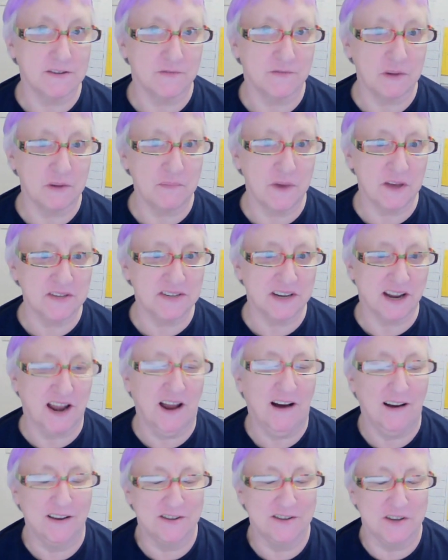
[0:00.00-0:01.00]
free
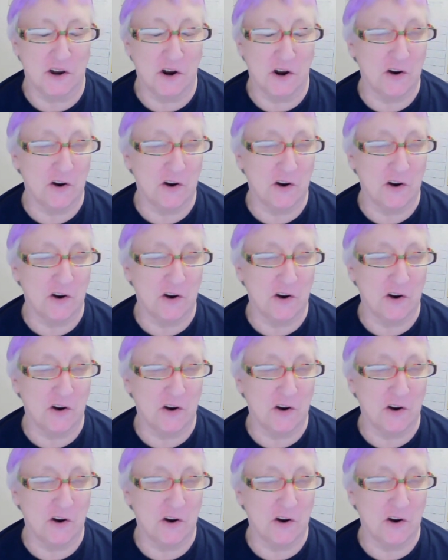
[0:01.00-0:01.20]
masterclass.